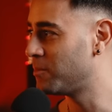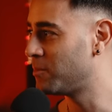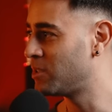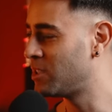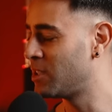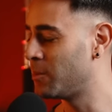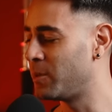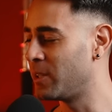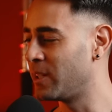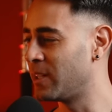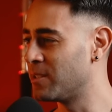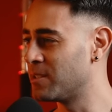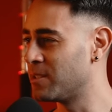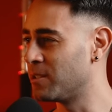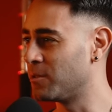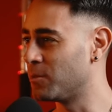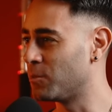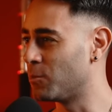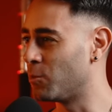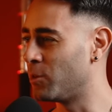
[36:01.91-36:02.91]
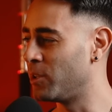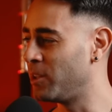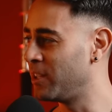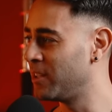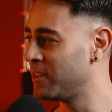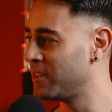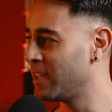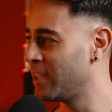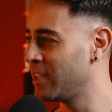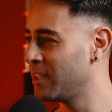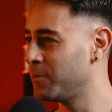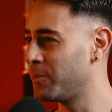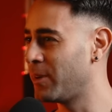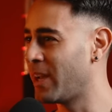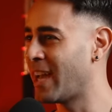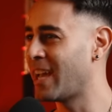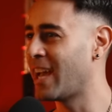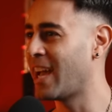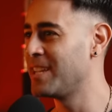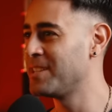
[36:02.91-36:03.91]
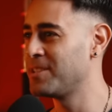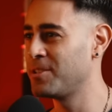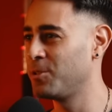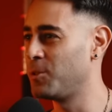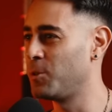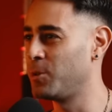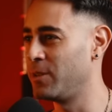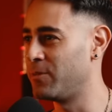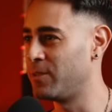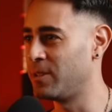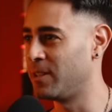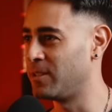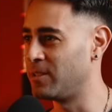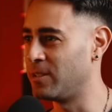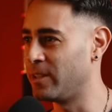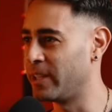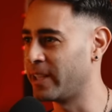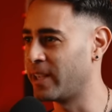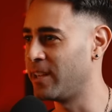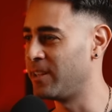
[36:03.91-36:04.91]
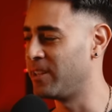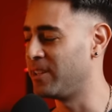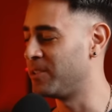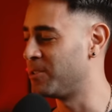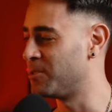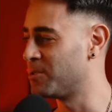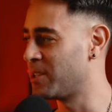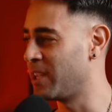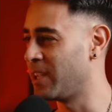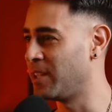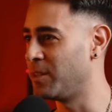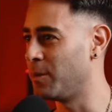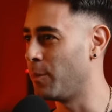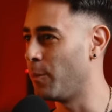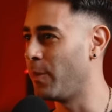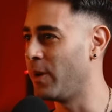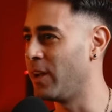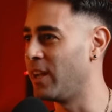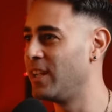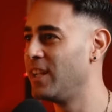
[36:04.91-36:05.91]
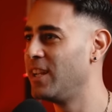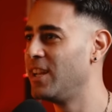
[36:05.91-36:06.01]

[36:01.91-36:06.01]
tipping isn't really a thing. But I still don't even kind of understand it. But